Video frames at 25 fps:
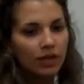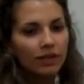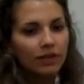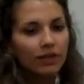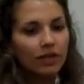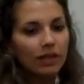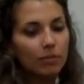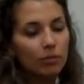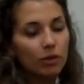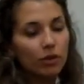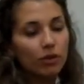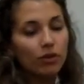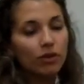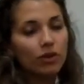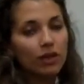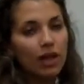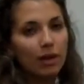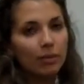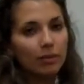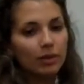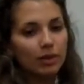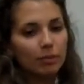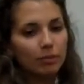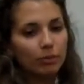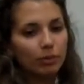the
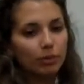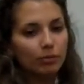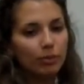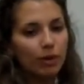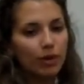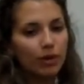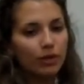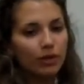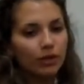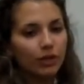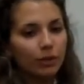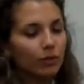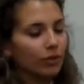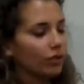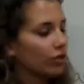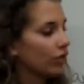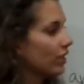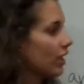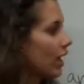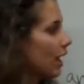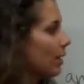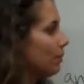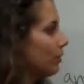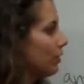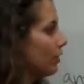immunoglobulin promoter, which
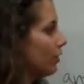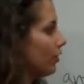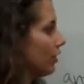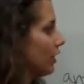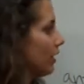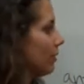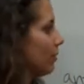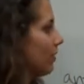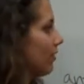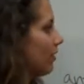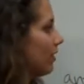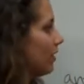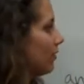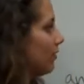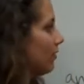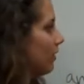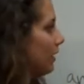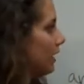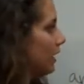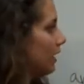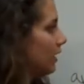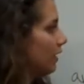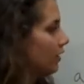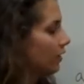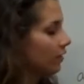is upstream of the
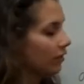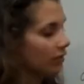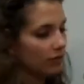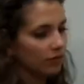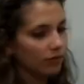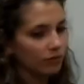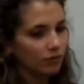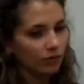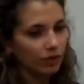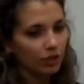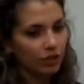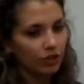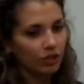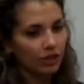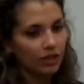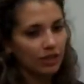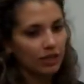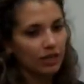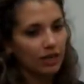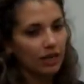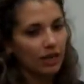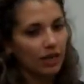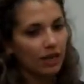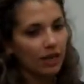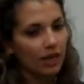V
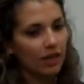region,